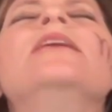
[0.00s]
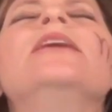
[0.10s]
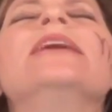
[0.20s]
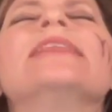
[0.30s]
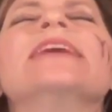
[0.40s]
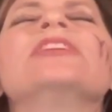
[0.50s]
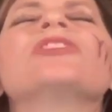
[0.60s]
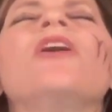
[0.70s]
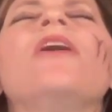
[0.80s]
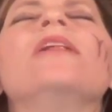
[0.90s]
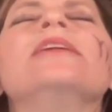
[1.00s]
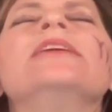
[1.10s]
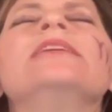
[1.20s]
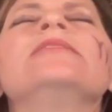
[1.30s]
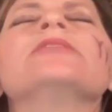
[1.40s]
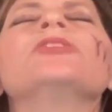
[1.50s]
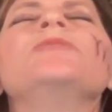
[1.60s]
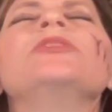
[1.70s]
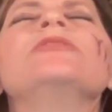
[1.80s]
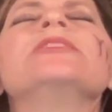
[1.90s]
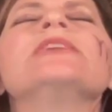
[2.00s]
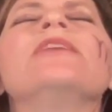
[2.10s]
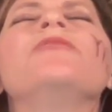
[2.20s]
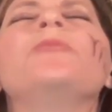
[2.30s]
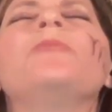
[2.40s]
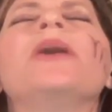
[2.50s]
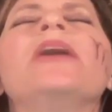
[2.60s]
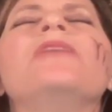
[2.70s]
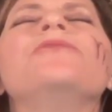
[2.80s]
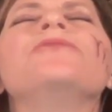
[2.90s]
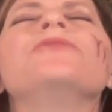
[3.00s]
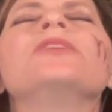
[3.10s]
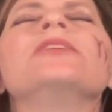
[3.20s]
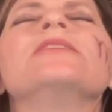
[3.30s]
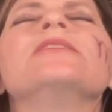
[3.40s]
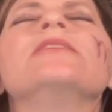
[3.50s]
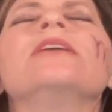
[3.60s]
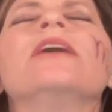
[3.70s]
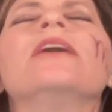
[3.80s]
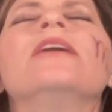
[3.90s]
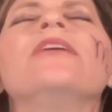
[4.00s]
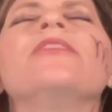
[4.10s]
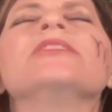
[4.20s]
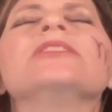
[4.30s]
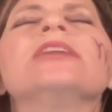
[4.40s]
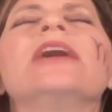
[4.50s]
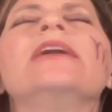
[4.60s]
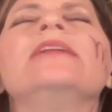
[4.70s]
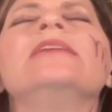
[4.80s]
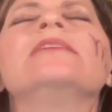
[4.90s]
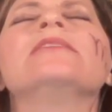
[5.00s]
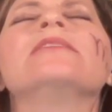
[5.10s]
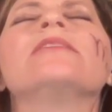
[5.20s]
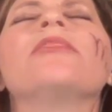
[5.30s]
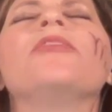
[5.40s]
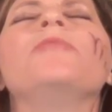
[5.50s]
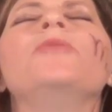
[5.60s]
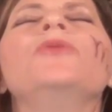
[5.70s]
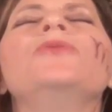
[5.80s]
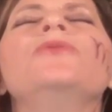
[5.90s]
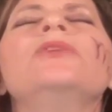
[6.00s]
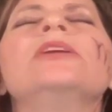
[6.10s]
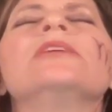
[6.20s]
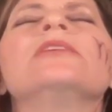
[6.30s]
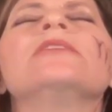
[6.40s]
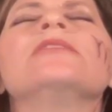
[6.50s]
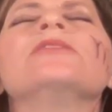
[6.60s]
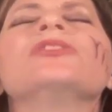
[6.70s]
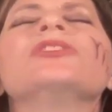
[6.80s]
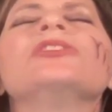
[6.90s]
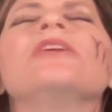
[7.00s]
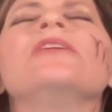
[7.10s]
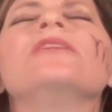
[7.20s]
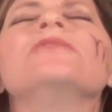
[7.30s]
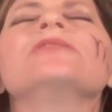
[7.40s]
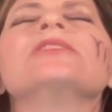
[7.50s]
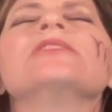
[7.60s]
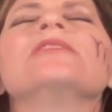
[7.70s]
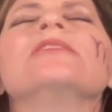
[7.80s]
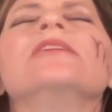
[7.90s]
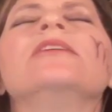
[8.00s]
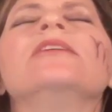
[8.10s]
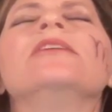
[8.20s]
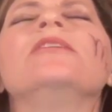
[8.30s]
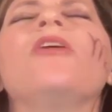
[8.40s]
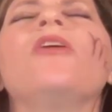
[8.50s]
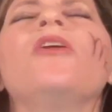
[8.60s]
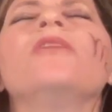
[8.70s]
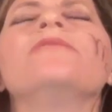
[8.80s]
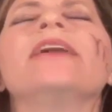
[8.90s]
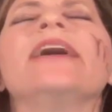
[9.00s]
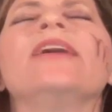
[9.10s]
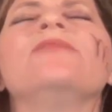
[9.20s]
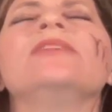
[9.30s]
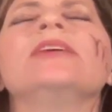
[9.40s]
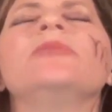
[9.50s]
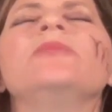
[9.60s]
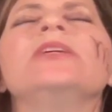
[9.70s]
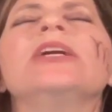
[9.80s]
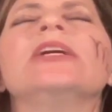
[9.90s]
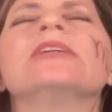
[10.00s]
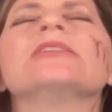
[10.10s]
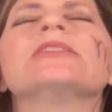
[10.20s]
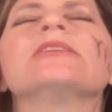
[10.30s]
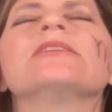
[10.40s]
I'd like to call in the spirits of above, the sun, the moon, the stars, and all of the heavenly beings.